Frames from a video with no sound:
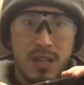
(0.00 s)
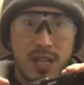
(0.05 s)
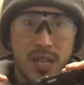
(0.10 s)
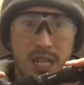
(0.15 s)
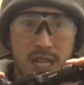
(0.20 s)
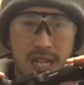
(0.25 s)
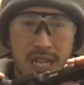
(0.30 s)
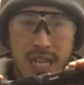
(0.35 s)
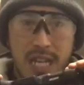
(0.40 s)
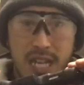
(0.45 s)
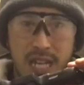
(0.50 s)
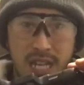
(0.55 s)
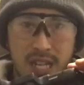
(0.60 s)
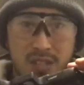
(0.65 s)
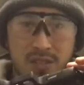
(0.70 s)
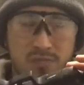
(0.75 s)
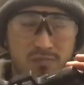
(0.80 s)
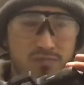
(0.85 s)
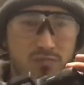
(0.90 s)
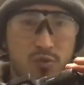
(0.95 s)

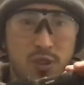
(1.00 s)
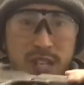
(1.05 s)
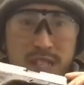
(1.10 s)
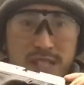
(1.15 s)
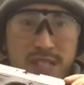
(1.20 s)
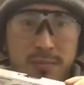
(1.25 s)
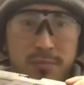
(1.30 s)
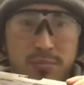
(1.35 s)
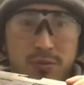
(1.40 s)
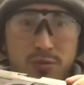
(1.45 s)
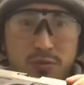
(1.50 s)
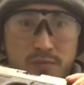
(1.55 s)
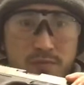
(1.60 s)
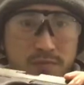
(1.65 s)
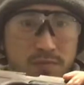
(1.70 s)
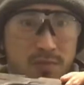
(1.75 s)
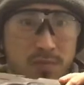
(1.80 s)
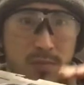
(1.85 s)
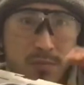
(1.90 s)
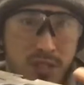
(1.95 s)
is quite simple,
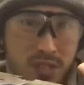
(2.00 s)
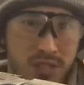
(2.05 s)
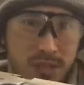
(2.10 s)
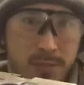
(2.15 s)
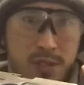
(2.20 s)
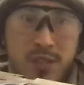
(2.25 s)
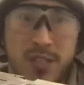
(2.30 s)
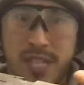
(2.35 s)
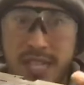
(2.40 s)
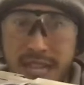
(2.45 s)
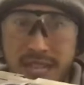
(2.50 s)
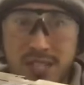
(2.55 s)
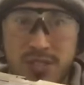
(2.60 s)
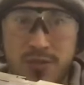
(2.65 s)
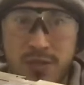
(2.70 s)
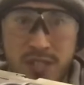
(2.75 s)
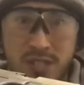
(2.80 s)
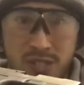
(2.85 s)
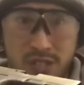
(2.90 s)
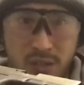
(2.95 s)
because I'm going to get to
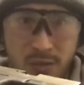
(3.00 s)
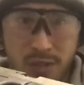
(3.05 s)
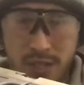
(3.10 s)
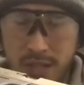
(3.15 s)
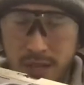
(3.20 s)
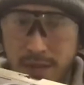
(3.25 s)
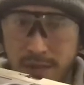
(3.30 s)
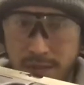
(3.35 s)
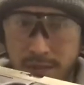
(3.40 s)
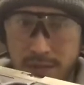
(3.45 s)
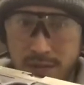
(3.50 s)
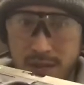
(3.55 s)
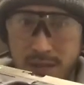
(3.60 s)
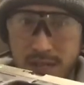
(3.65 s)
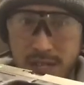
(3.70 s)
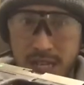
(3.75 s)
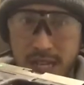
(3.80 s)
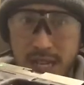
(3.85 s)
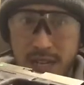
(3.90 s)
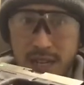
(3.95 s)
it soon enough,
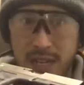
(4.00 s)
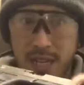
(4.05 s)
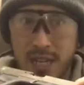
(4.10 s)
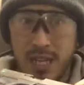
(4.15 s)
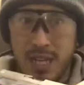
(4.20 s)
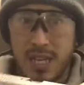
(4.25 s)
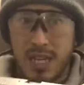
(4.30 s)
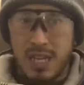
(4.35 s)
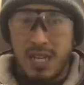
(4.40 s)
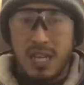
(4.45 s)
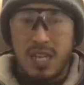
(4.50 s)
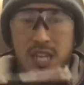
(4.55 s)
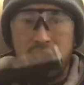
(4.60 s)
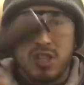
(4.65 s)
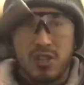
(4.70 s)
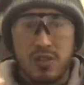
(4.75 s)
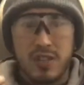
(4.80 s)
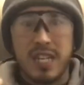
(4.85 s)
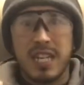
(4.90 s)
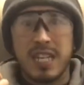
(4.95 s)
okay. You
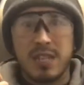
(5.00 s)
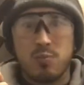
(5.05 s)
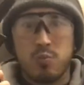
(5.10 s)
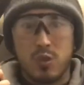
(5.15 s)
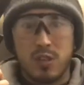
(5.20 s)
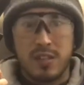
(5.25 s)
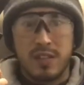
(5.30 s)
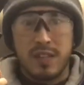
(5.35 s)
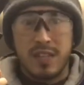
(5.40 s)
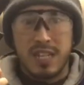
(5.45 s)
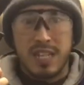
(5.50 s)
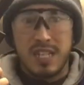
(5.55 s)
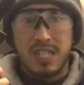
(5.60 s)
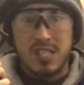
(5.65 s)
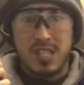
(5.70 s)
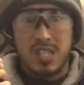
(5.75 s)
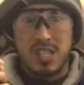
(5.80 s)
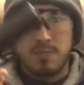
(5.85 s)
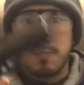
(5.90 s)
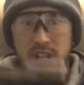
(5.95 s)
need one of these,
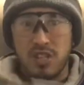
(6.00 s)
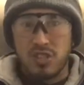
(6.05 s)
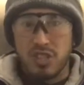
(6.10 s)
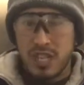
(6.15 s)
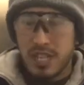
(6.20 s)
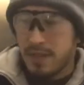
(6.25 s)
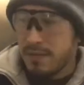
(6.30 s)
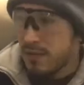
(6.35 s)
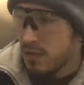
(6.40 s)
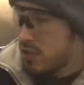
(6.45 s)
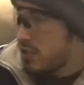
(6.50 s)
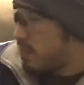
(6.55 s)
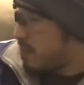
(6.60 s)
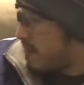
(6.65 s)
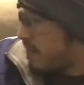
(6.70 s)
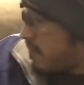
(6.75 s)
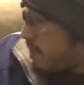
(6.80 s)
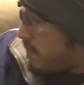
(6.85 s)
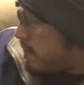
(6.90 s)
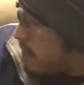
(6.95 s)
especially if you're going to be
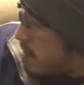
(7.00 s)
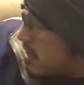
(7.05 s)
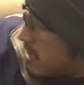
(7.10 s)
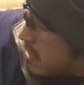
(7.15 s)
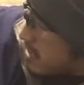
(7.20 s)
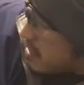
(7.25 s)
fulfilling